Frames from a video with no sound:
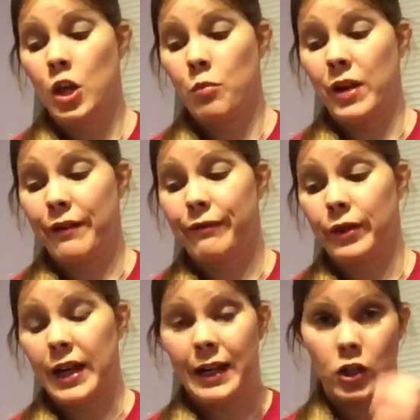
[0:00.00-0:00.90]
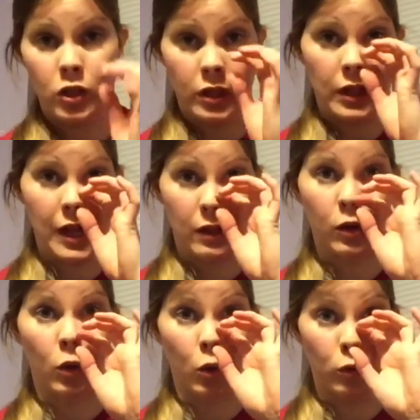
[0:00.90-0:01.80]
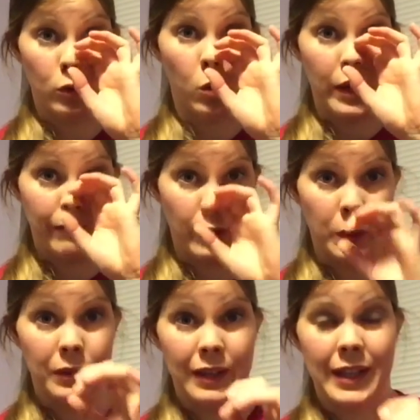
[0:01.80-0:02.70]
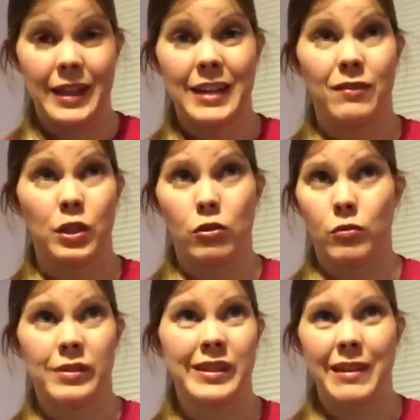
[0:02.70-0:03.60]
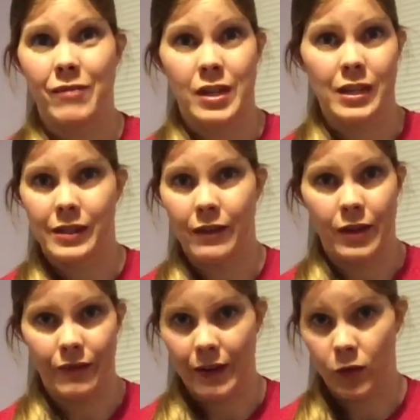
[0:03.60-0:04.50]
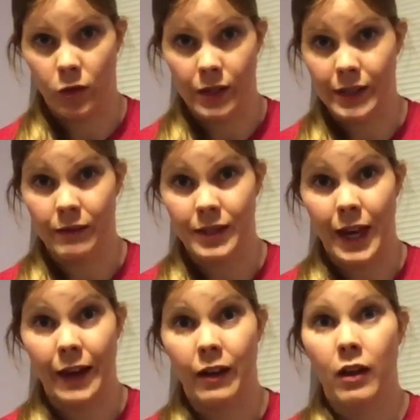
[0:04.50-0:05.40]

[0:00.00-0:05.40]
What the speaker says: my foot actually got cold quite frequently, even though it was 70, 75 degrees outside.